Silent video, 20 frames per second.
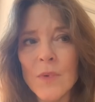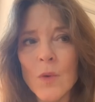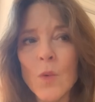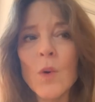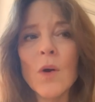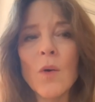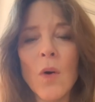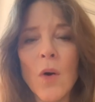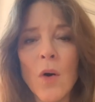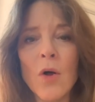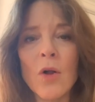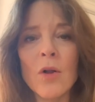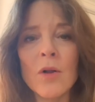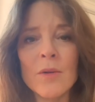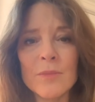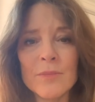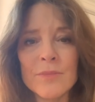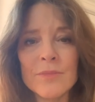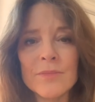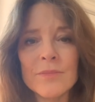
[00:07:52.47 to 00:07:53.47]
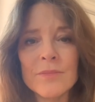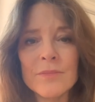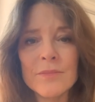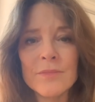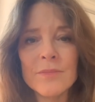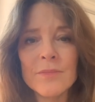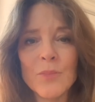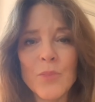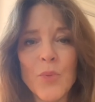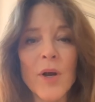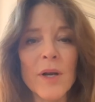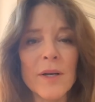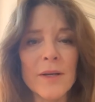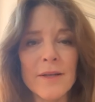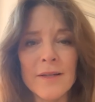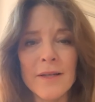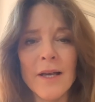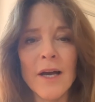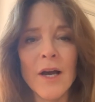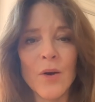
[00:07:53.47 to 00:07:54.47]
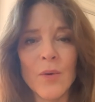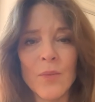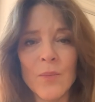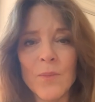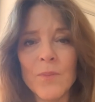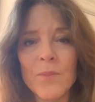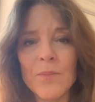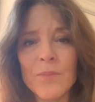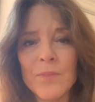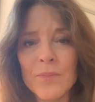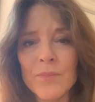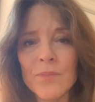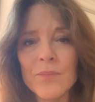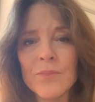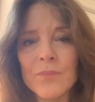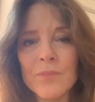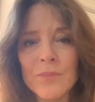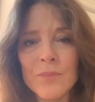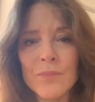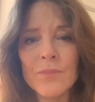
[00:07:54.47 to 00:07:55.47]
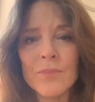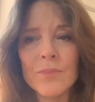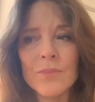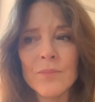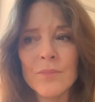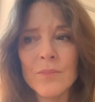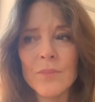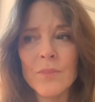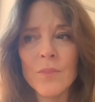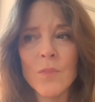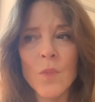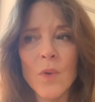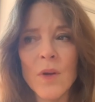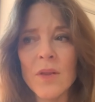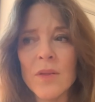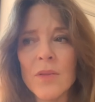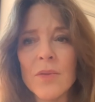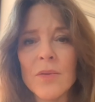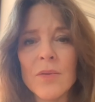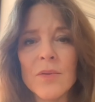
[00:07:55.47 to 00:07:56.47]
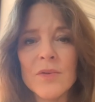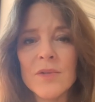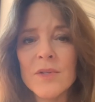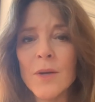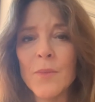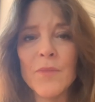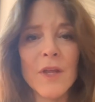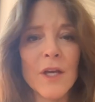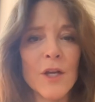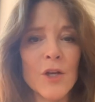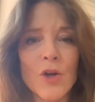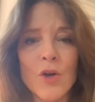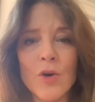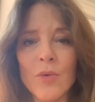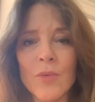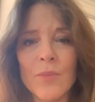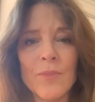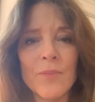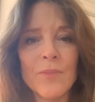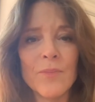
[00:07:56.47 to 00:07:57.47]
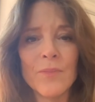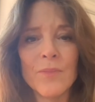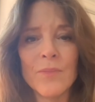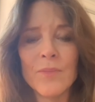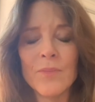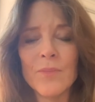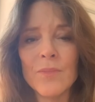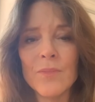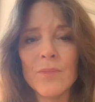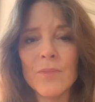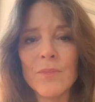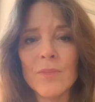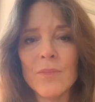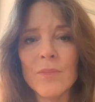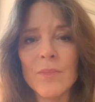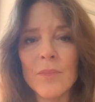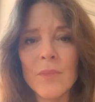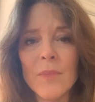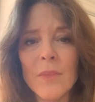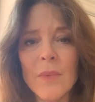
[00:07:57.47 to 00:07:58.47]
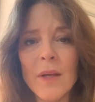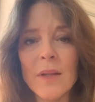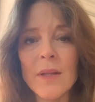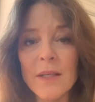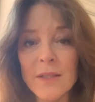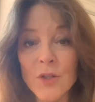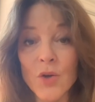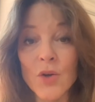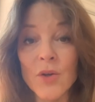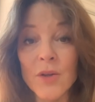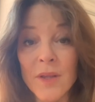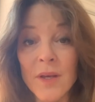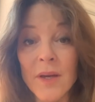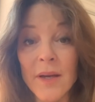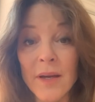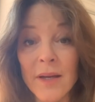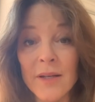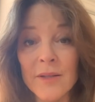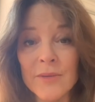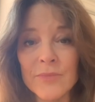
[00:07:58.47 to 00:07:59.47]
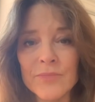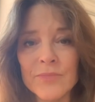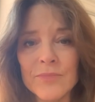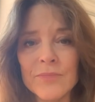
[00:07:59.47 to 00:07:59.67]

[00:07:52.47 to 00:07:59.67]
We're all pregnant now with something new, and that's a good thing.